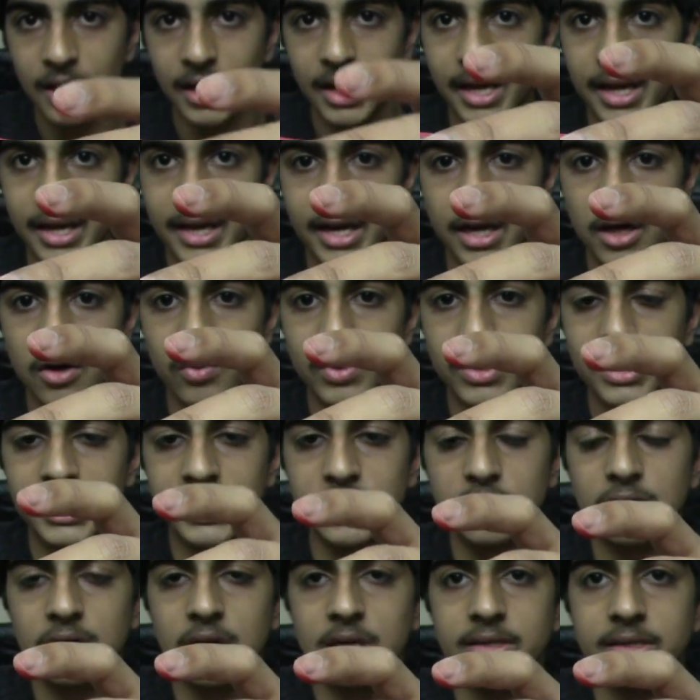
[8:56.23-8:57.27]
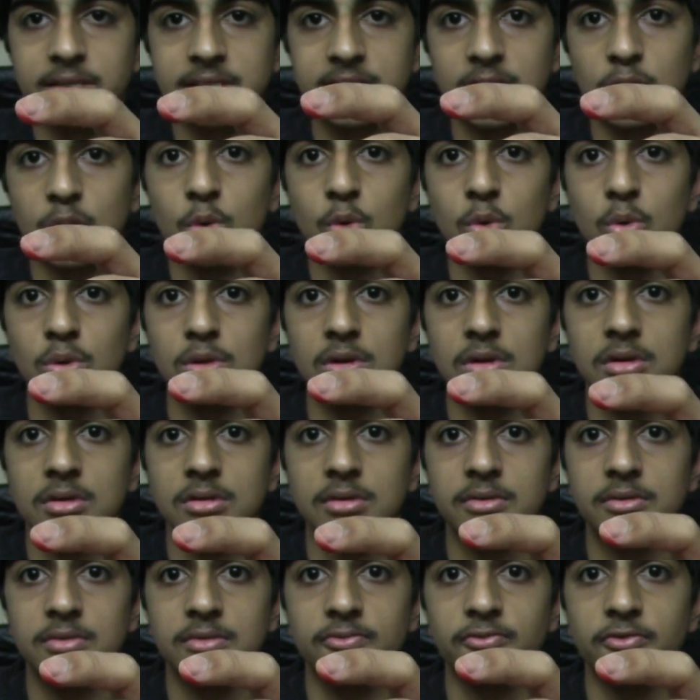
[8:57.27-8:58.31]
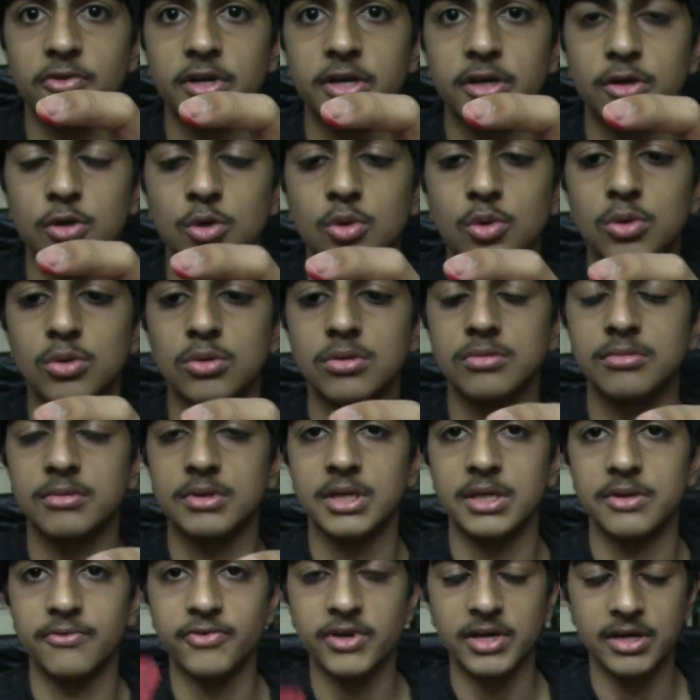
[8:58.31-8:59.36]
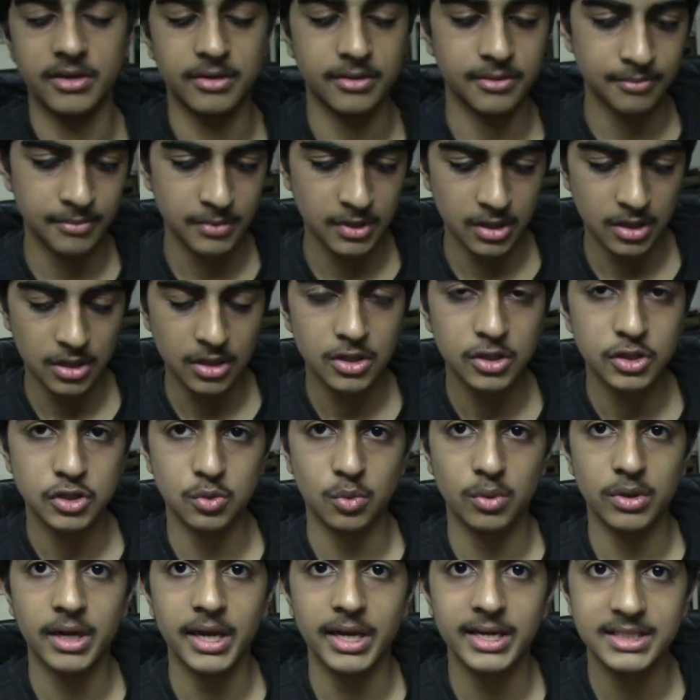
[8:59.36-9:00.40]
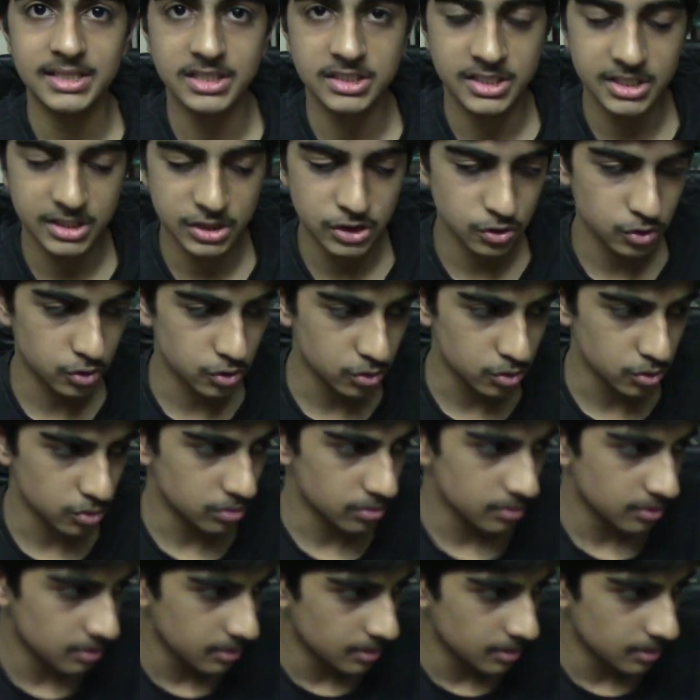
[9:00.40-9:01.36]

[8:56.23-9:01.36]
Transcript: and now we need to cut this hole for it to go in front. So what I suggest you do,